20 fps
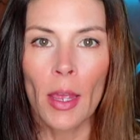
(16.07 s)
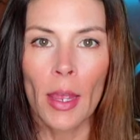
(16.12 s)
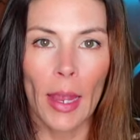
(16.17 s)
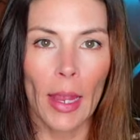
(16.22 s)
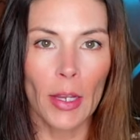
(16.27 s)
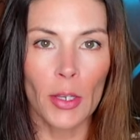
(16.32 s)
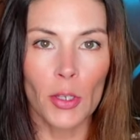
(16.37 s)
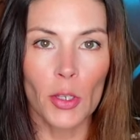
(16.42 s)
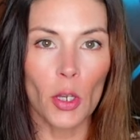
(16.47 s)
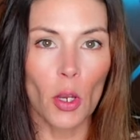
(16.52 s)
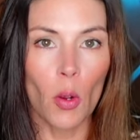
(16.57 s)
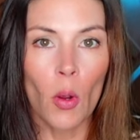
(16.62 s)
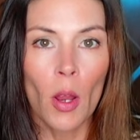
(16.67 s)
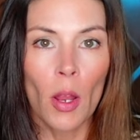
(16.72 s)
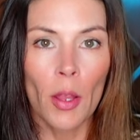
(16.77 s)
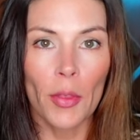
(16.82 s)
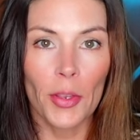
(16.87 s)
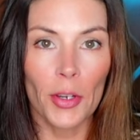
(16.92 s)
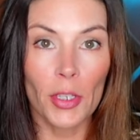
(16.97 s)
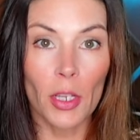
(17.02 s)
And so
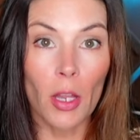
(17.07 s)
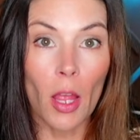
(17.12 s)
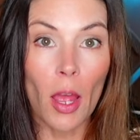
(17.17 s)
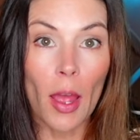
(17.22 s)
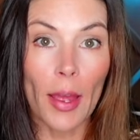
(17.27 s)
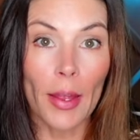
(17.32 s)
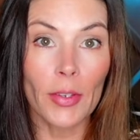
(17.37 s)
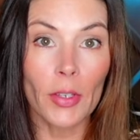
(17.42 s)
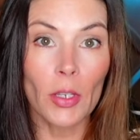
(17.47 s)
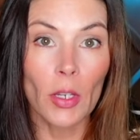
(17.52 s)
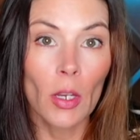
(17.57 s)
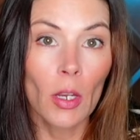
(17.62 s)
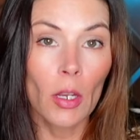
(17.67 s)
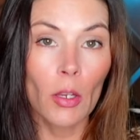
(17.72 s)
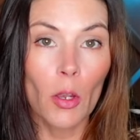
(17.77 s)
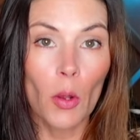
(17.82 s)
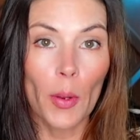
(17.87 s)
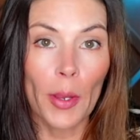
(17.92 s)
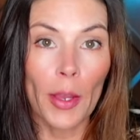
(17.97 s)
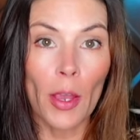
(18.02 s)
there's a lot
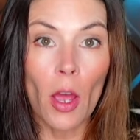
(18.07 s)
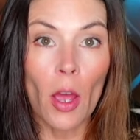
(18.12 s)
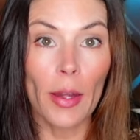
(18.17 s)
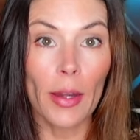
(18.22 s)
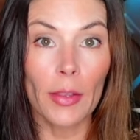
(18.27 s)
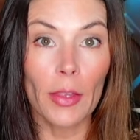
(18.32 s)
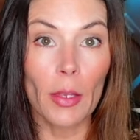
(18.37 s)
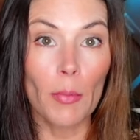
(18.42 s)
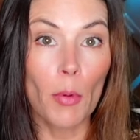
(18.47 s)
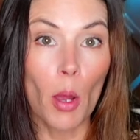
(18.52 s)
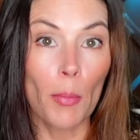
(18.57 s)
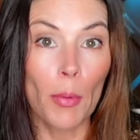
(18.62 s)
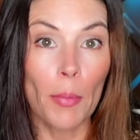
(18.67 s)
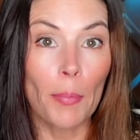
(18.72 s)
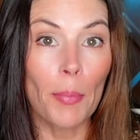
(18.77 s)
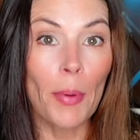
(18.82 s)
going on at the moment.